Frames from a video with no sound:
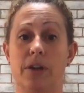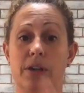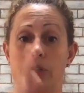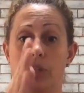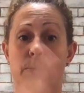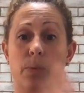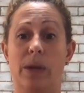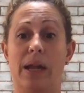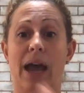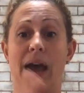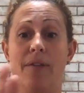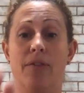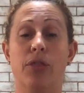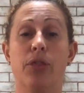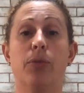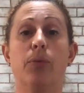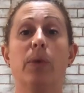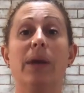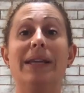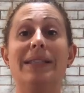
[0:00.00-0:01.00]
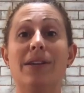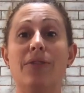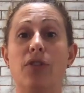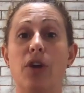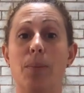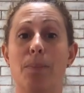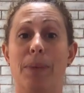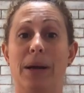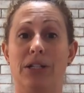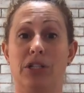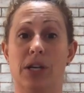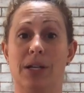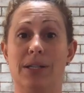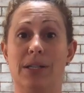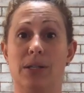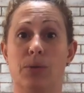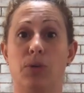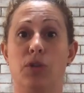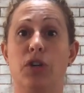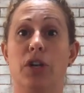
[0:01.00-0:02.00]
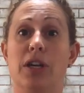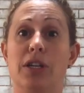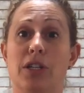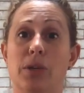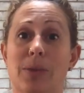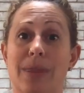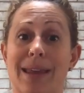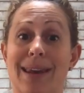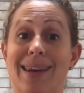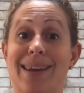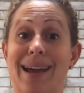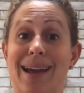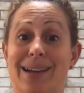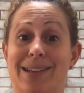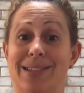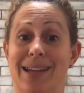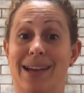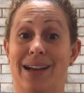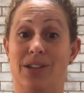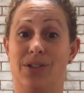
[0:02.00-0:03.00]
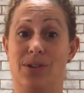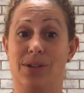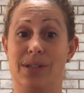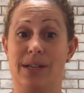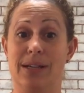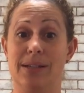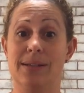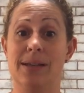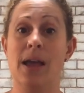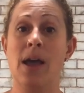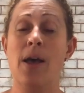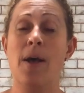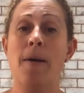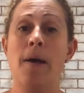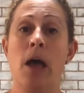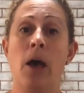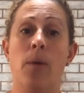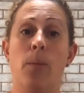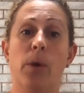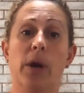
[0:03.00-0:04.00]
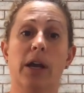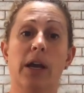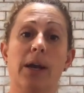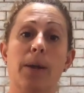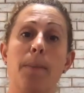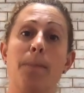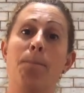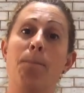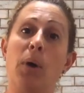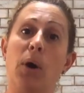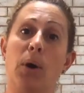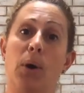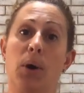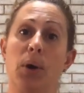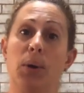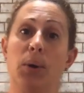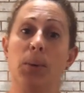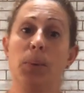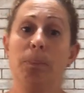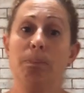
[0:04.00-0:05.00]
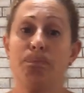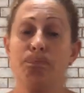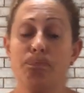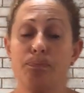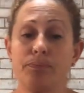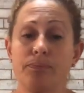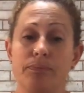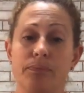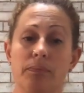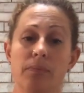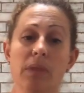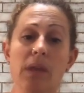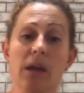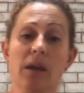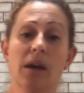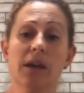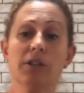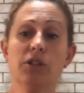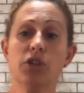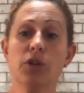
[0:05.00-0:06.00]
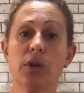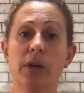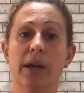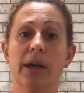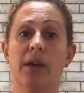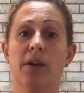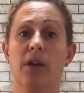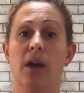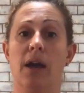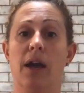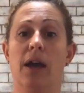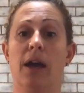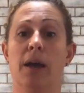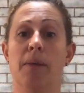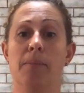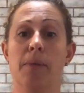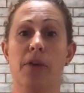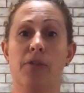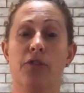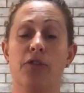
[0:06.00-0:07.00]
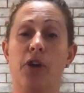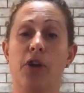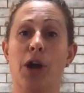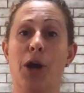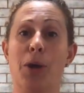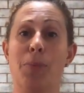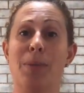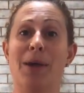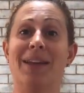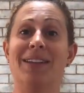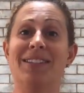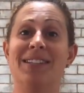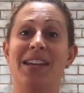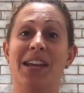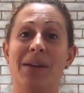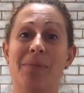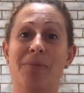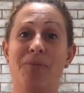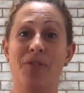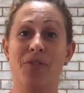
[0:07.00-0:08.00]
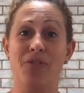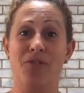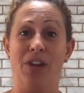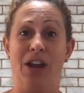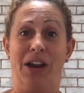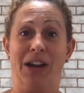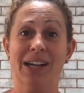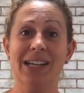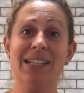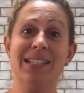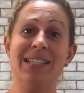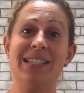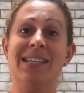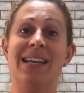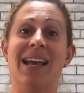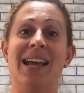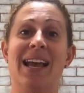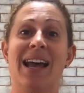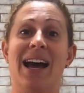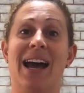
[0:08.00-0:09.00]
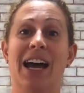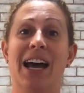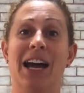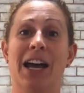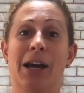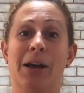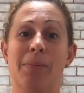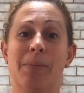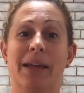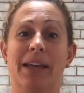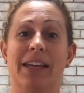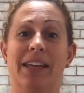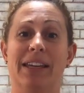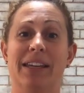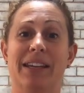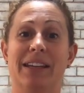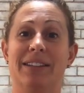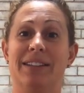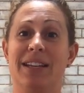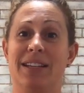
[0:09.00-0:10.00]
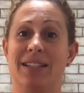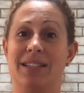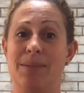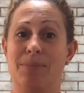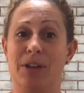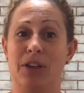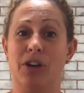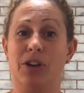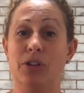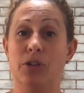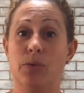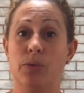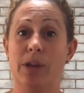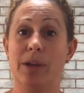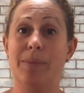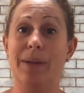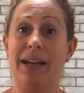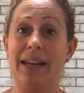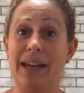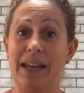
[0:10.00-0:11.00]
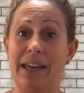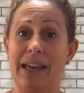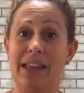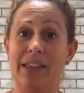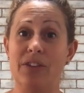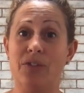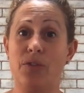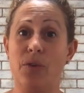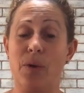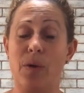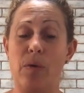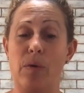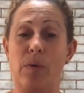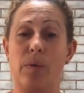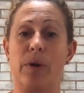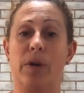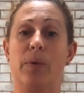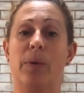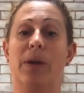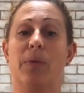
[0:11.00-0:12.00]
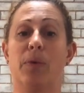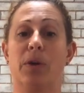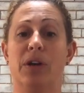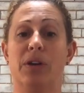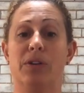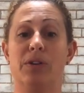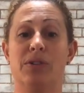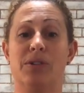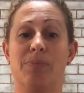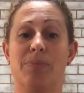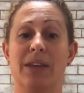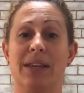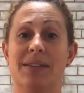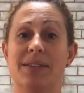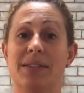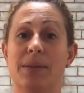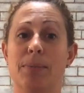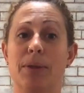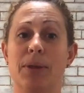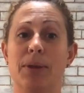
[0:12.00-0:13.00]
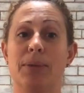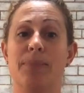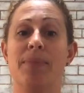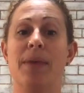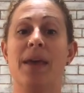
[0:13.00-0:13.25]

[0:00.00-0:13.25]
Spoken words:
So we have 3 different budgets. That's what you're going to do in the next exercise. We're going to borrow a trick from Tim Ferris. He does something called Dreamlining in the 4-hour work week. We're going to do something similar.